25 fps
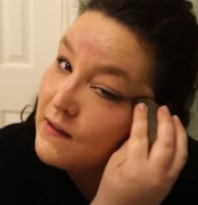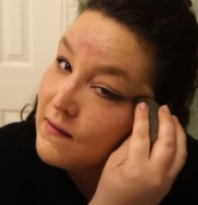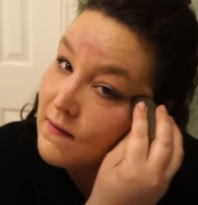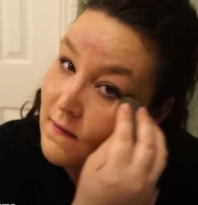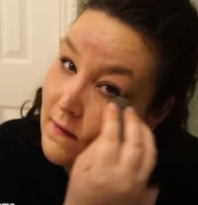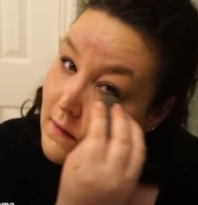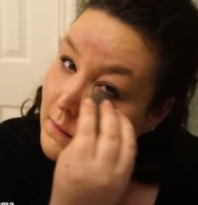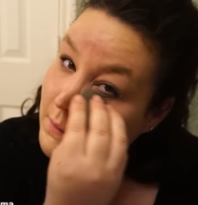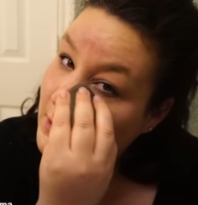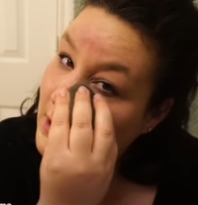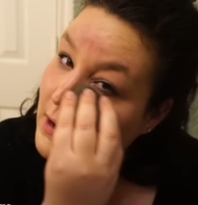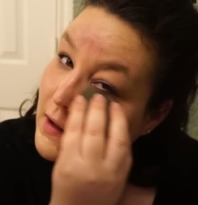And
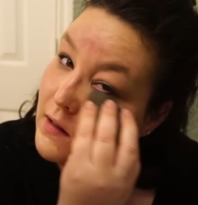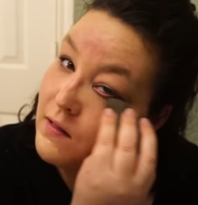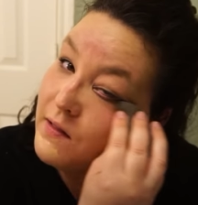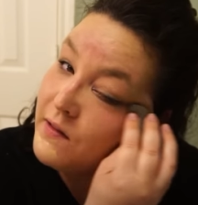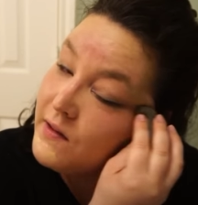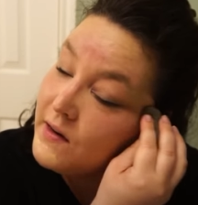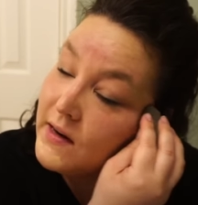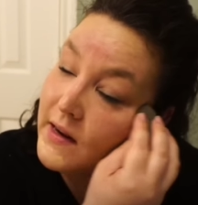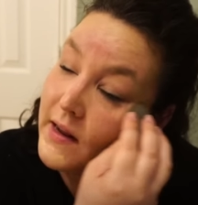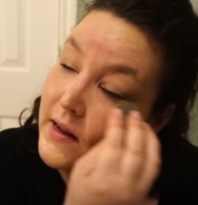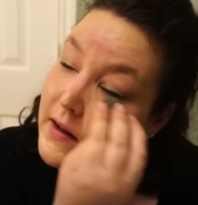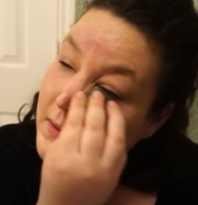so I'm not
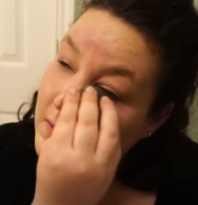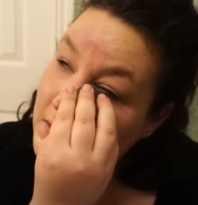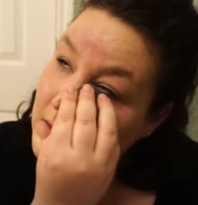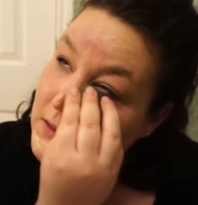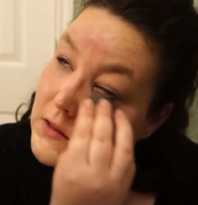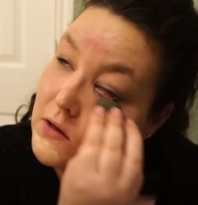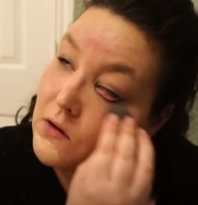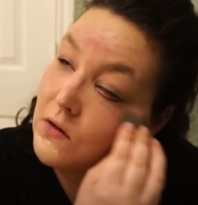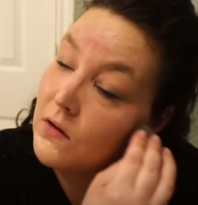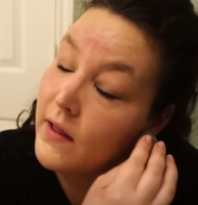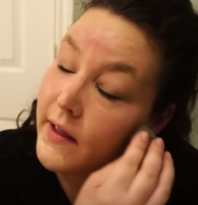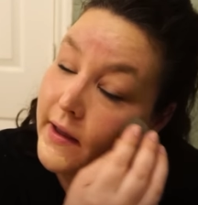cleaning
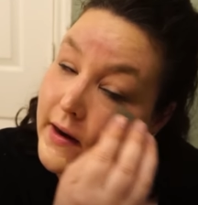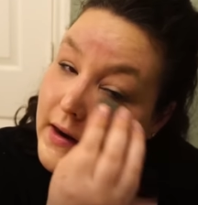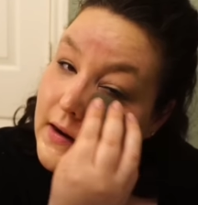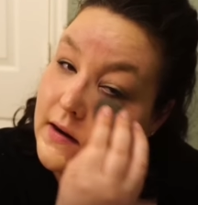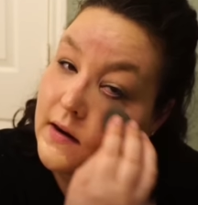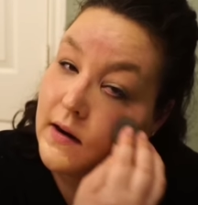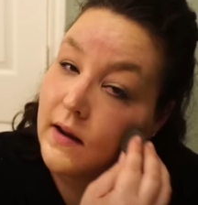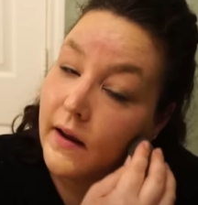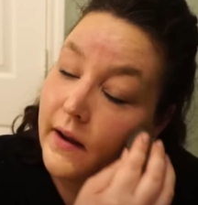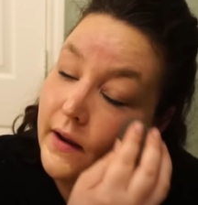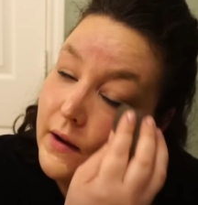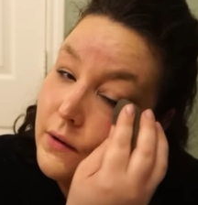house till late at
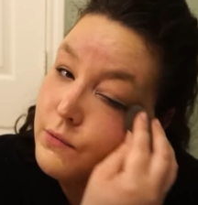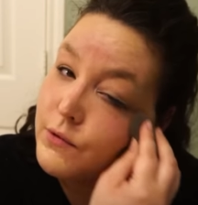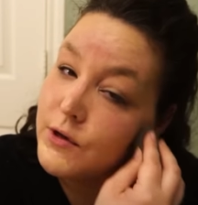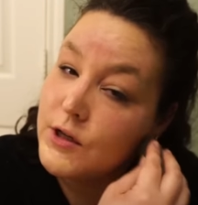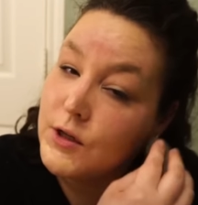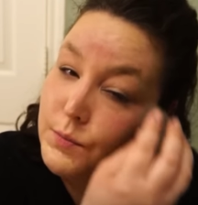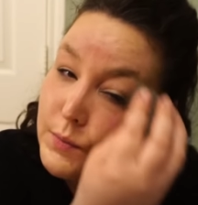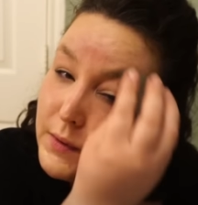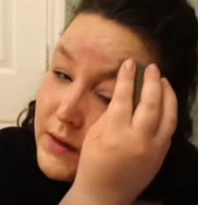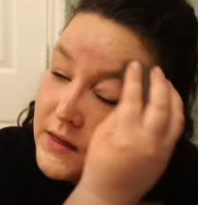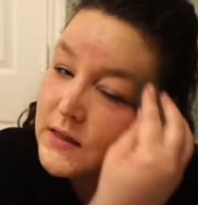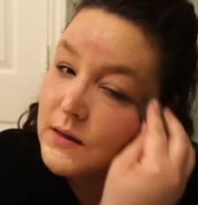night,
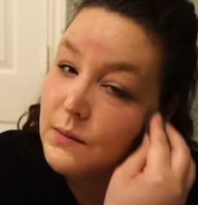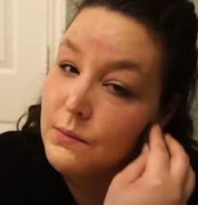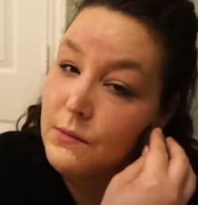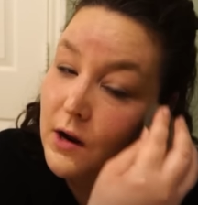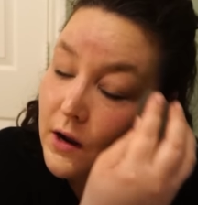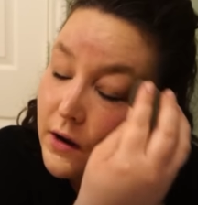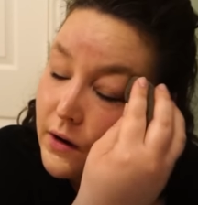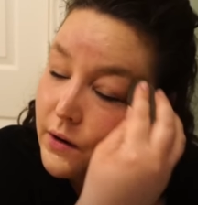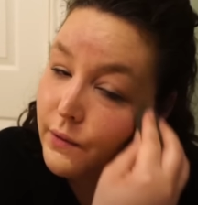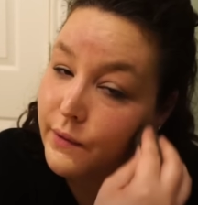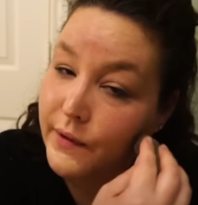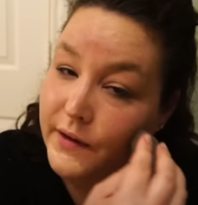which means I'm
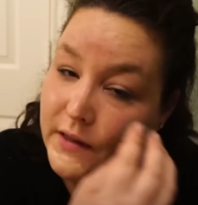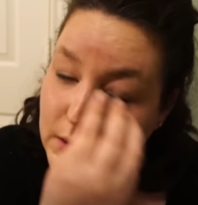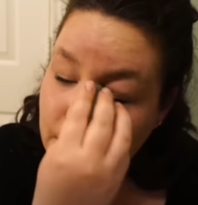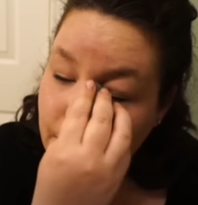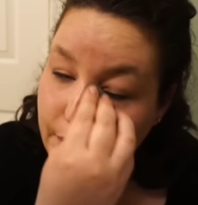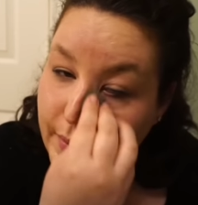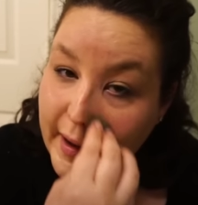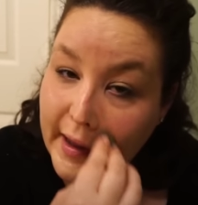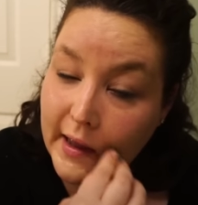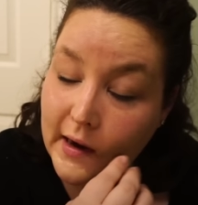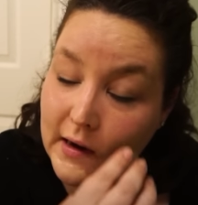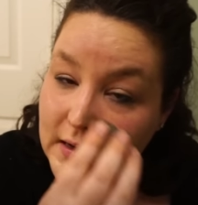not going to
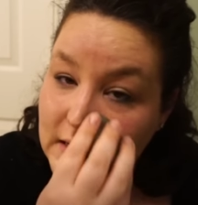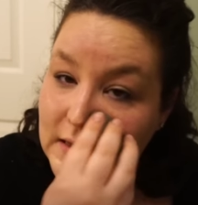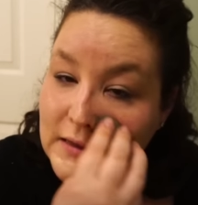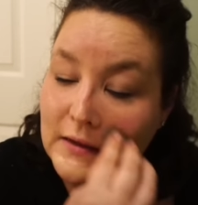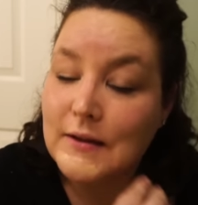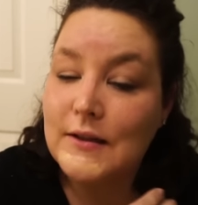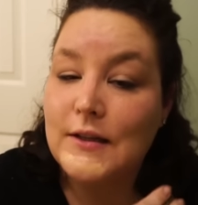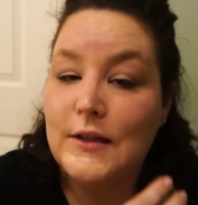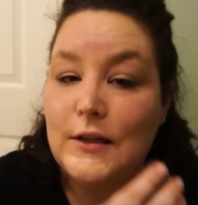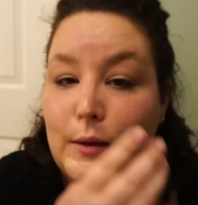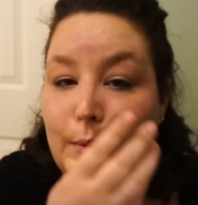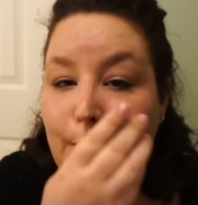bed
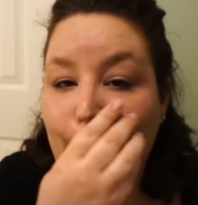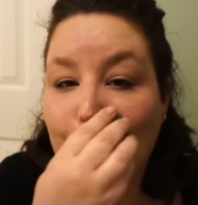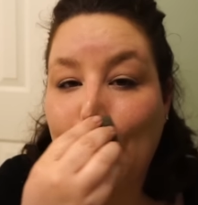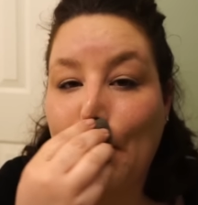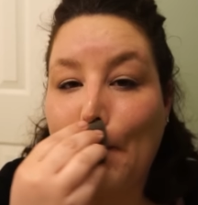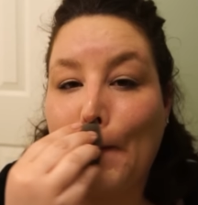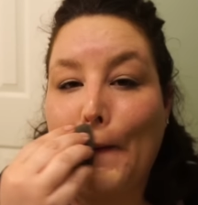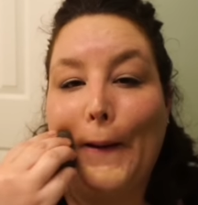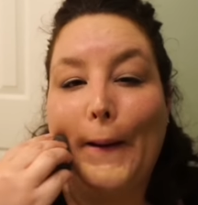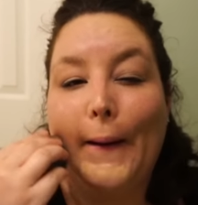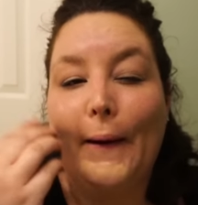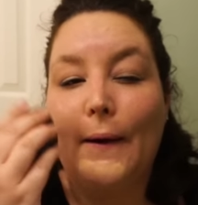until super
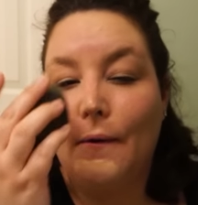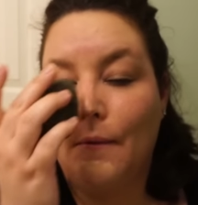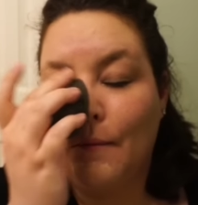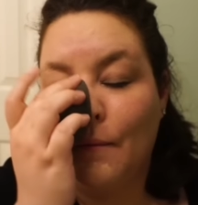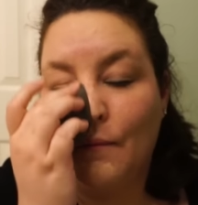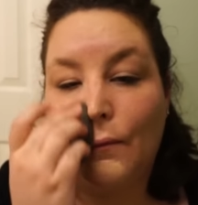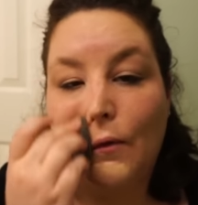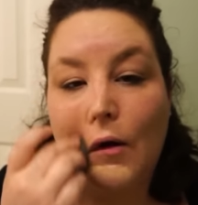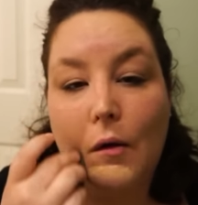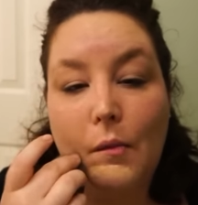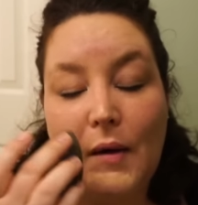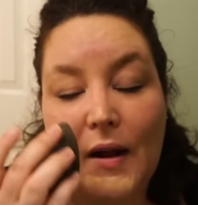late
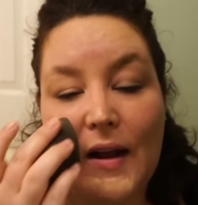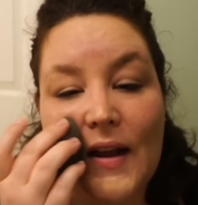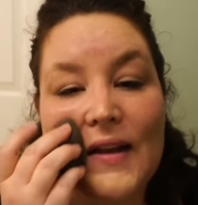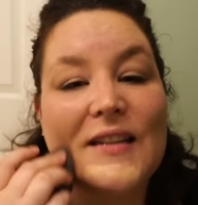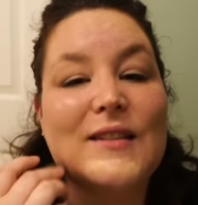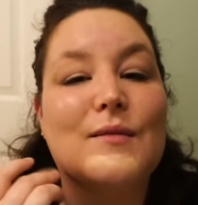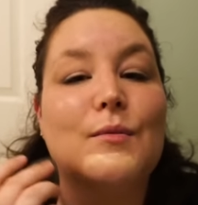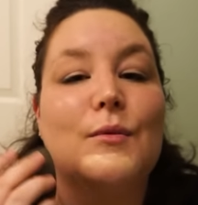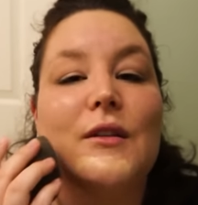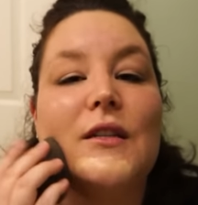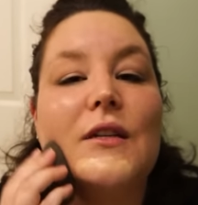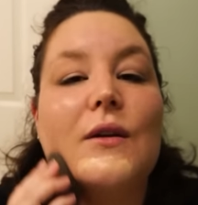while my
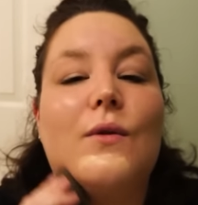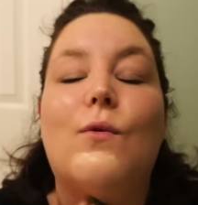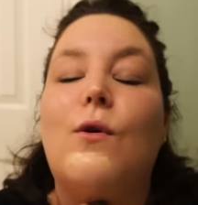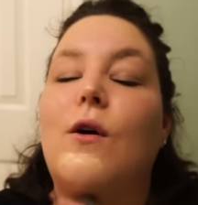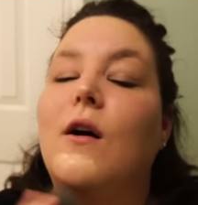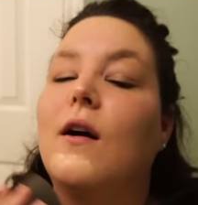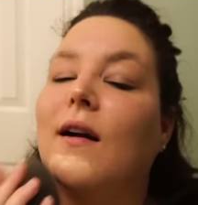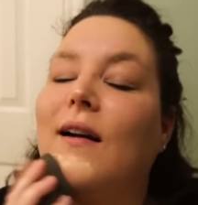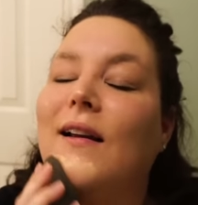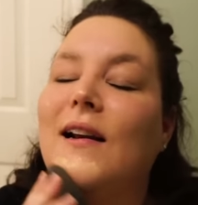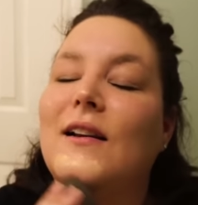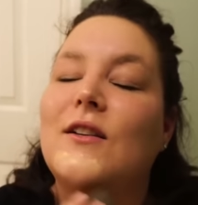husband's at
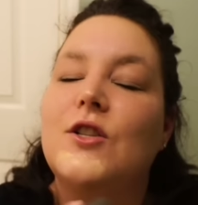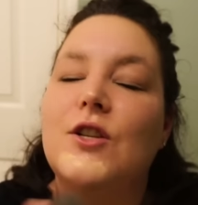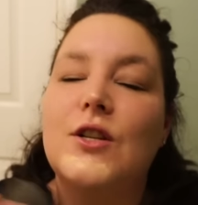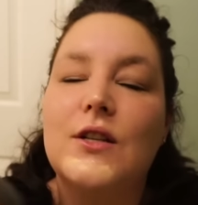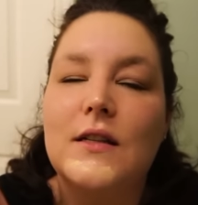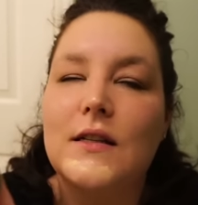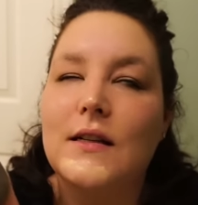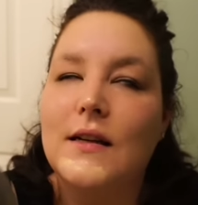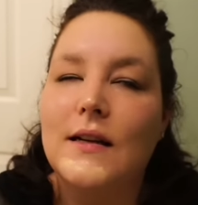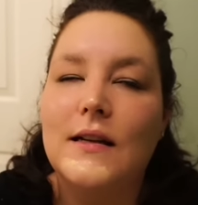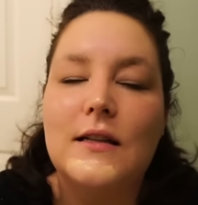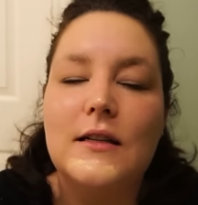work. And it's
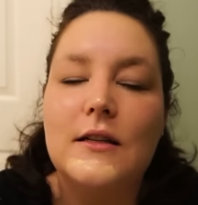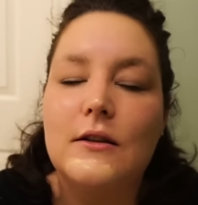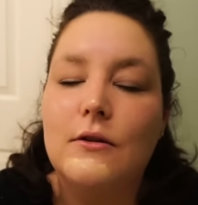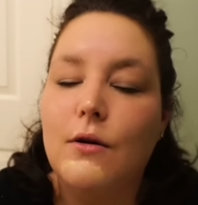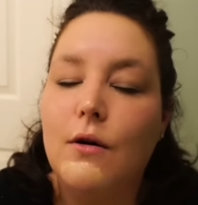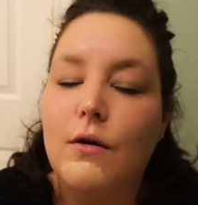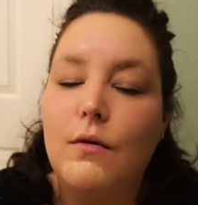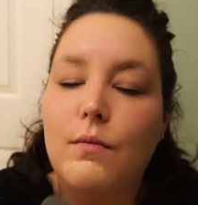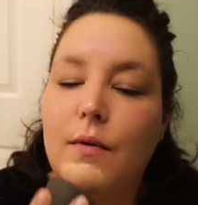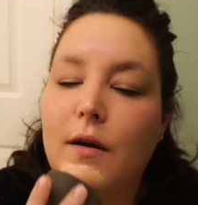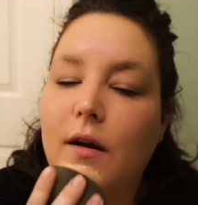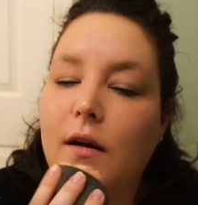just, it's
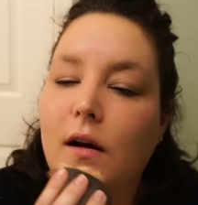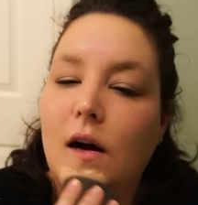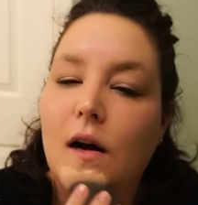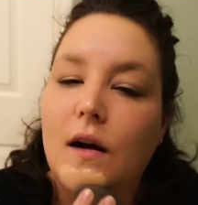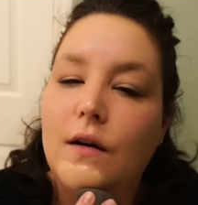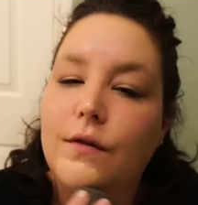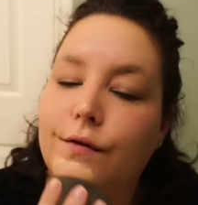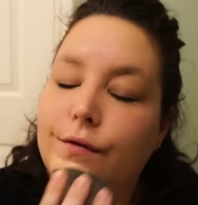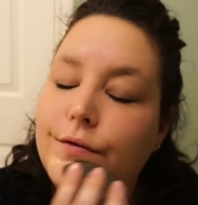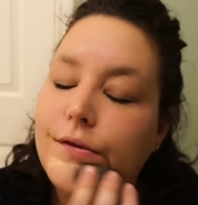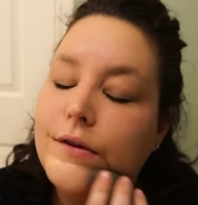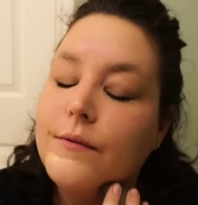thrown me
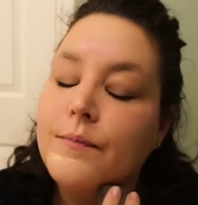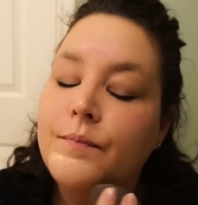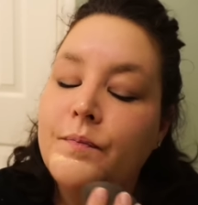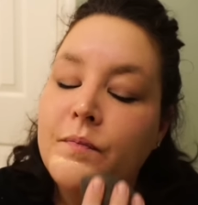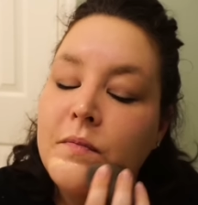off